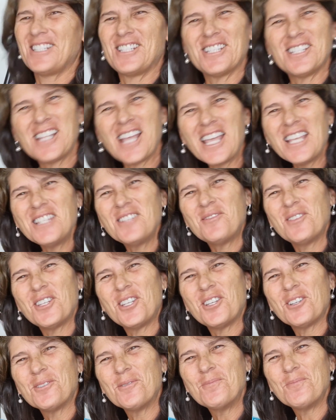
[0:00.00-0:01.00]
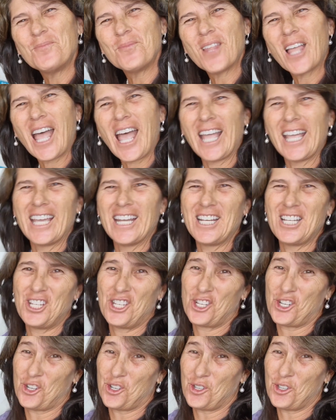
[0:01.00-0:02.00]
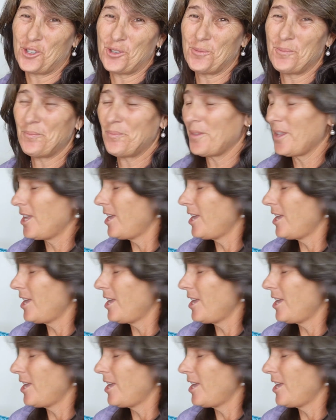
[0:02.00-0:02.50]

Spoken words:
Today's video, I'm gonna show you